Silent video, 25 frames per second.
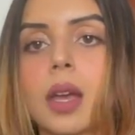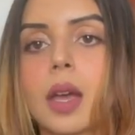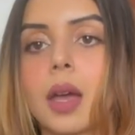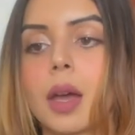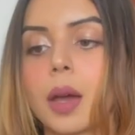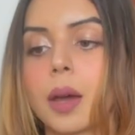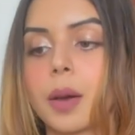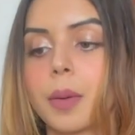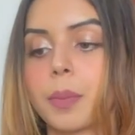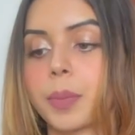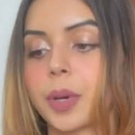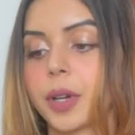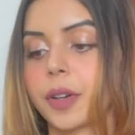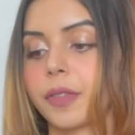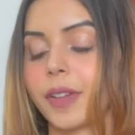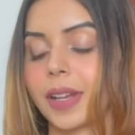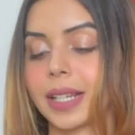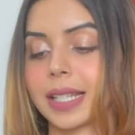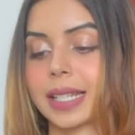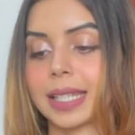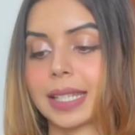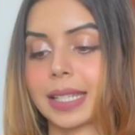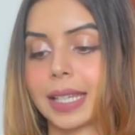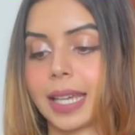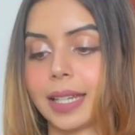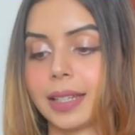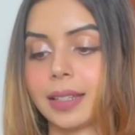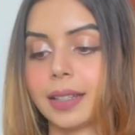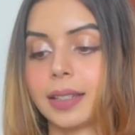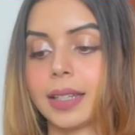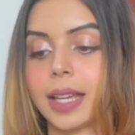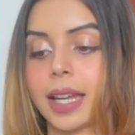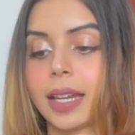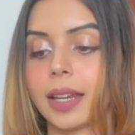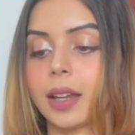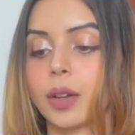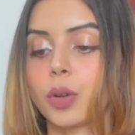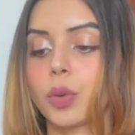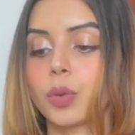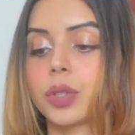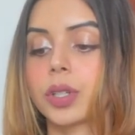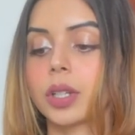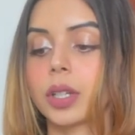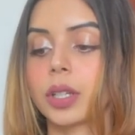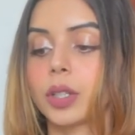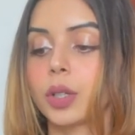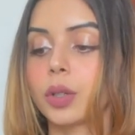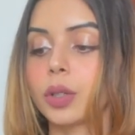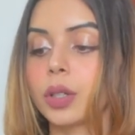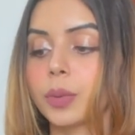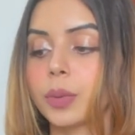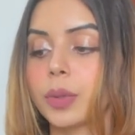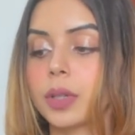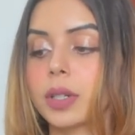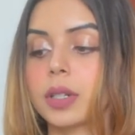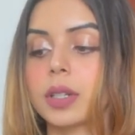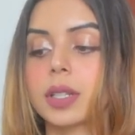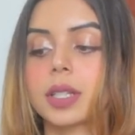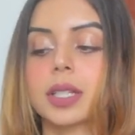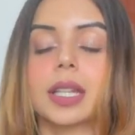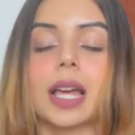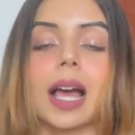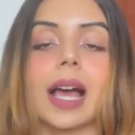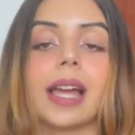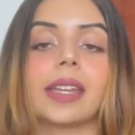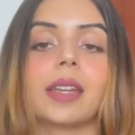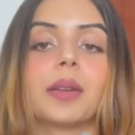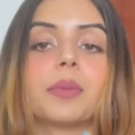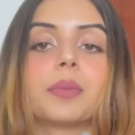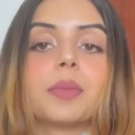perfect skin, and I wrote, universe, I am